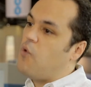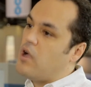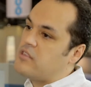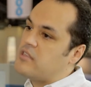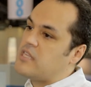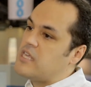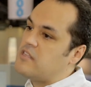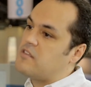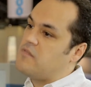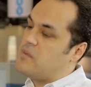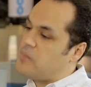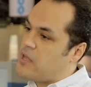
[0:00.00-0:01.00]
quantities
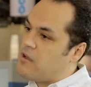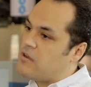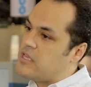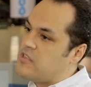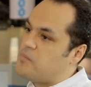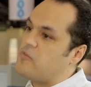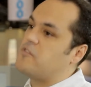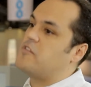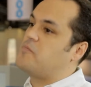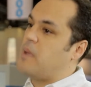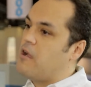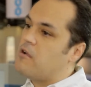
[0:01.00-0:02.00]
of impurities
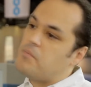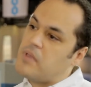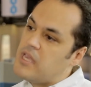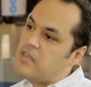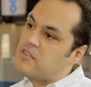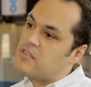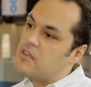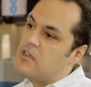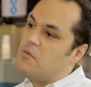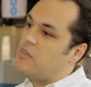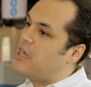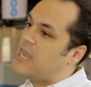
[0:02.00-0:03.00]
versus parent peaks
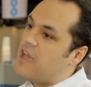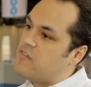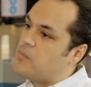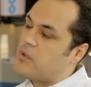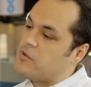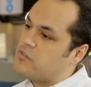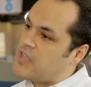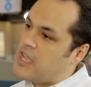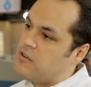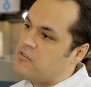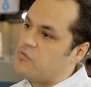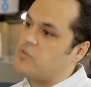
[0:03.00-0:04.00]
without having pure
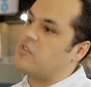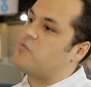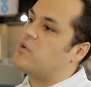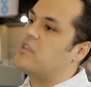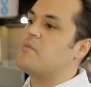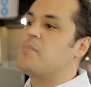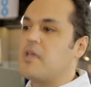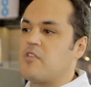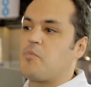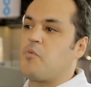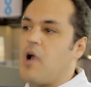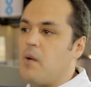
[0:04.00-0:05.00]
standards, which is one of the
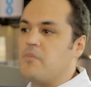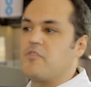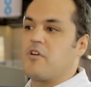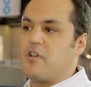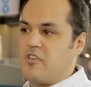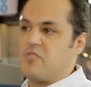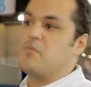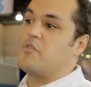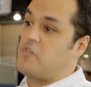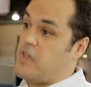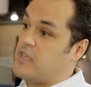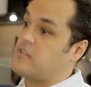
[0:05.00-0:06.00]
biggest problems our
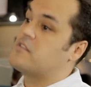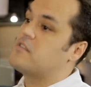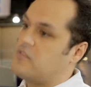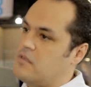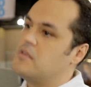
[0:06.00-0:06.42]
customers face.